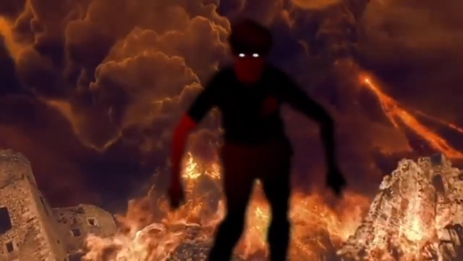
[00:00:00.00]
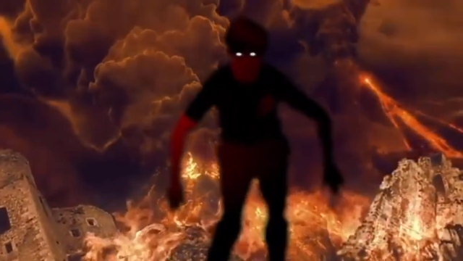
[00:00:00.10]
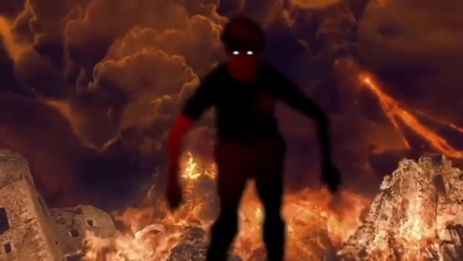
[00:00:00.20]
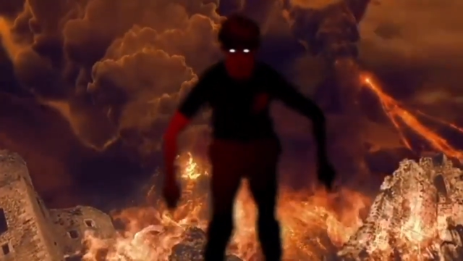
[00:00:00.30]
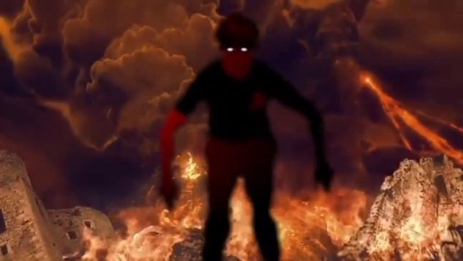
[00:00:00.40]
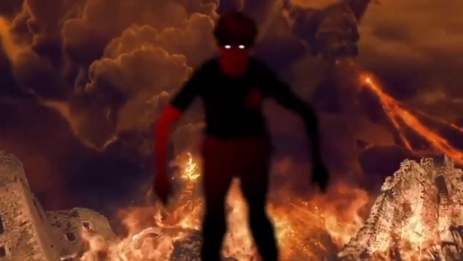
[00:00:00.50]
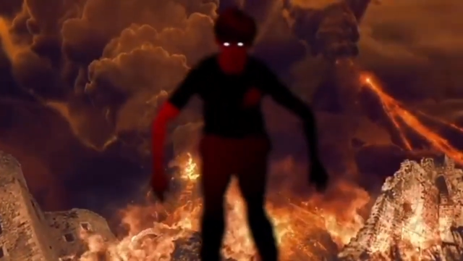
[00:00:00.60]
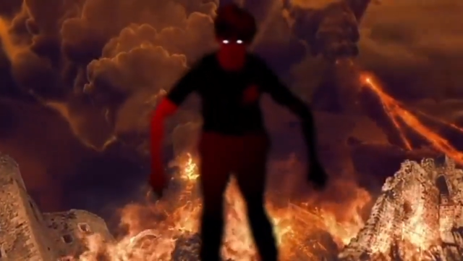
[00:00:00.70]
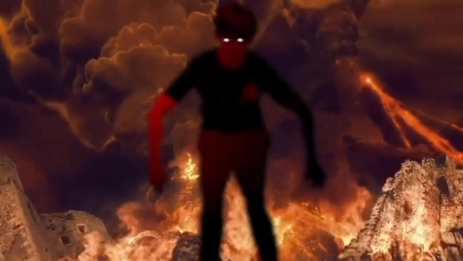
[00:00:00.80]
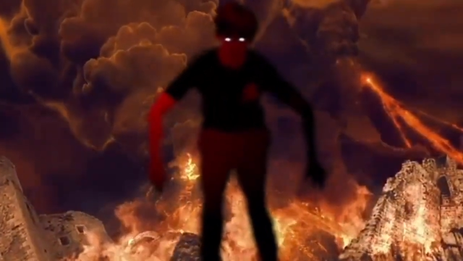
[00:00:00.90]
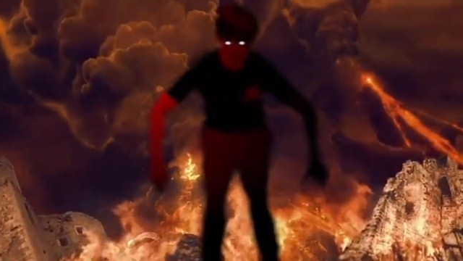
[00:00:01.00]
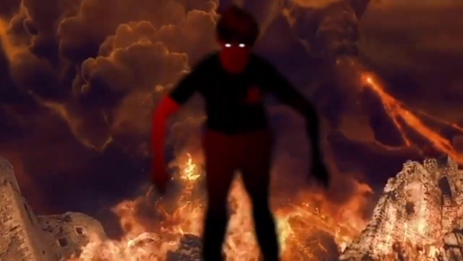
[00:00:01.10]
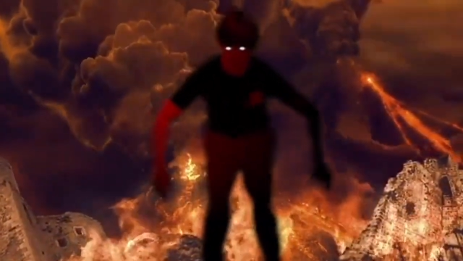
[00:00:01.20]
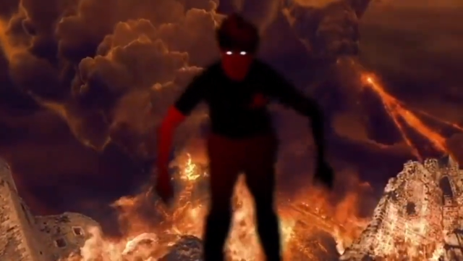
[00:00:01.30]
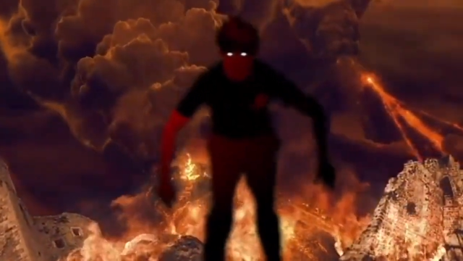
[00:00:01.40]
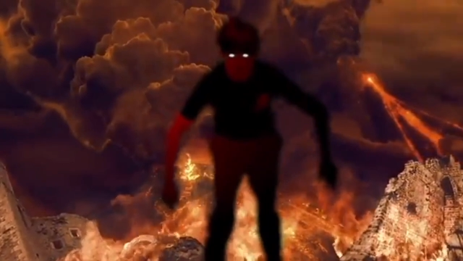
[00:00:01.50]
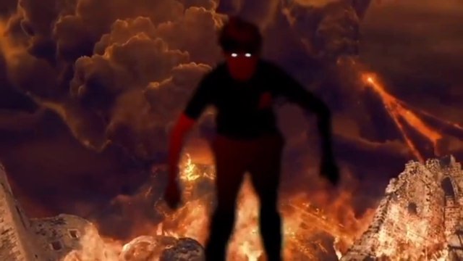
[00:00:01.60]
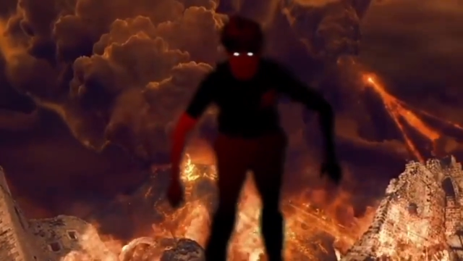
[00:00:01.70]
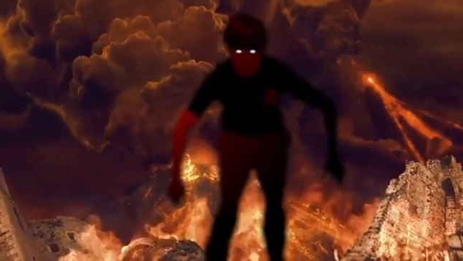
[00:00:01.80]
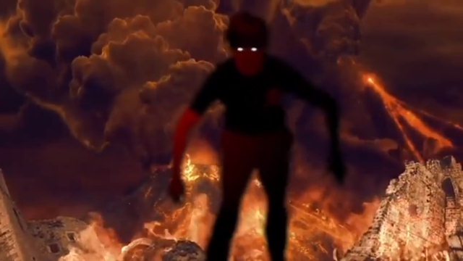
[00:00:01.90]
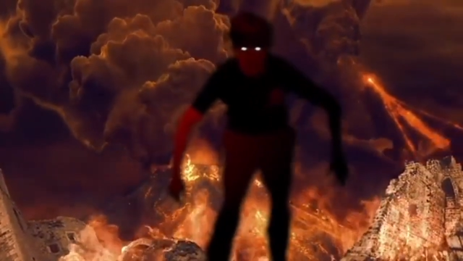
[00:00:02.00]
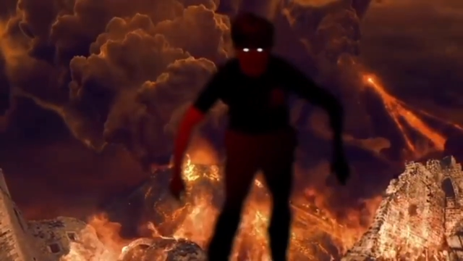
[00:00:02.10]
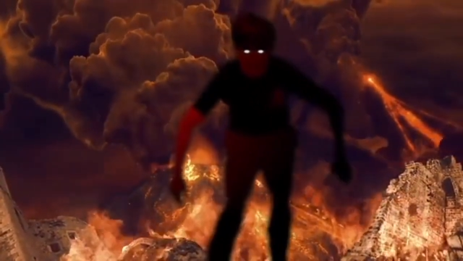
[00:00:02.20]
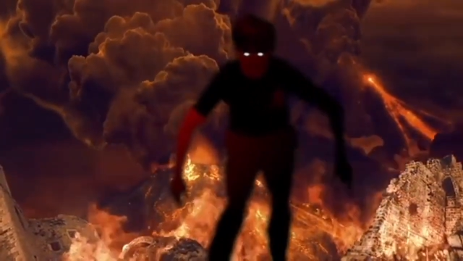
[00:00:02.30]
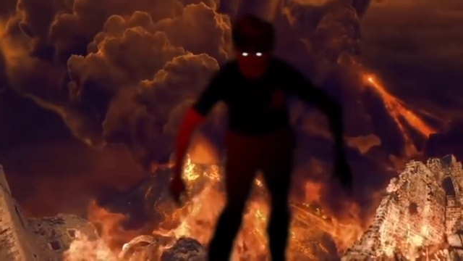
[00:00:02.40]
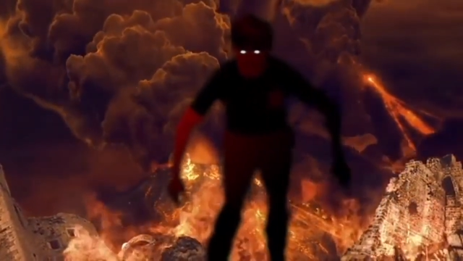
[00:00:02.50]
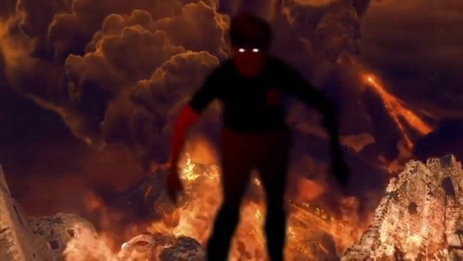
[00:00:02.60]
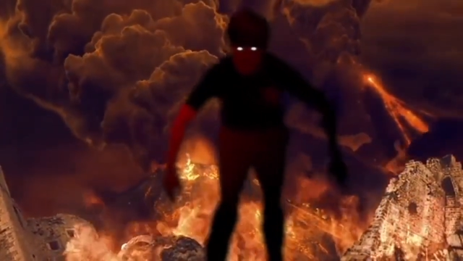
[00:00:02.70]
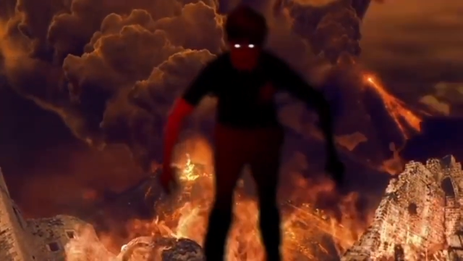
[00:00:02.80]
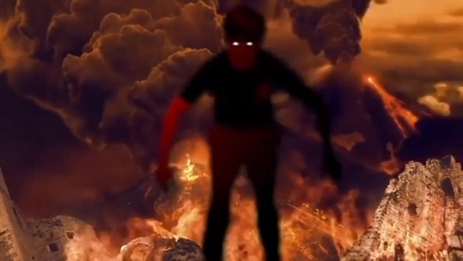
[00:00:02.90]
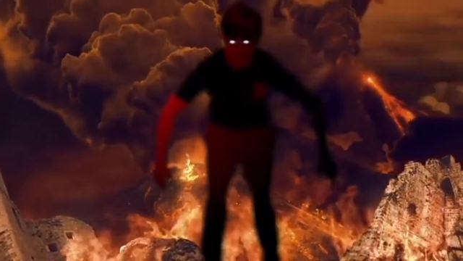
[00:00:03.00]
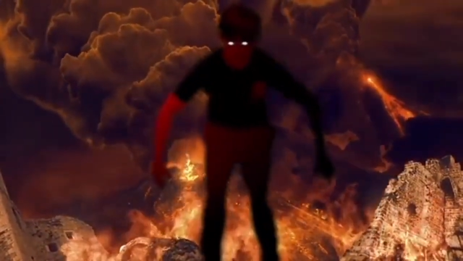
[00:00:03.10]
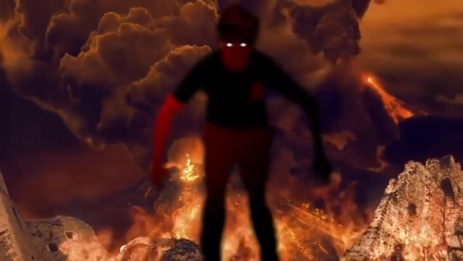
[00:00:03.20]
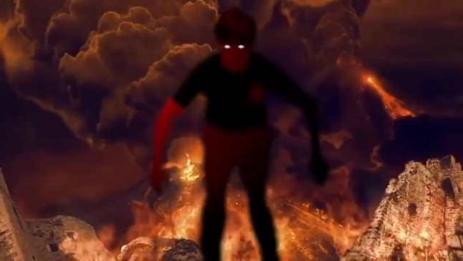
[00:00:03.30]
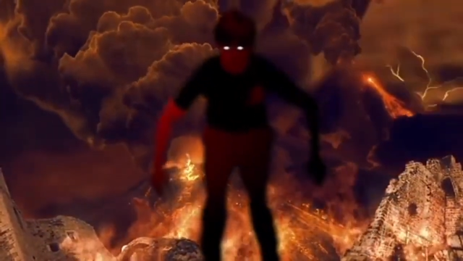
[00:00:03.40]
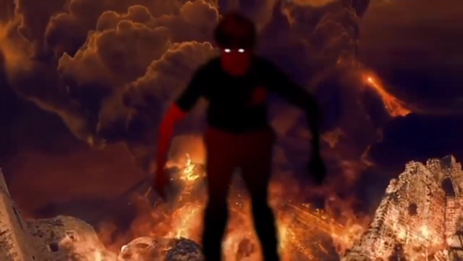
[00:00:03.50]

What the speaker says: (no speaker visible)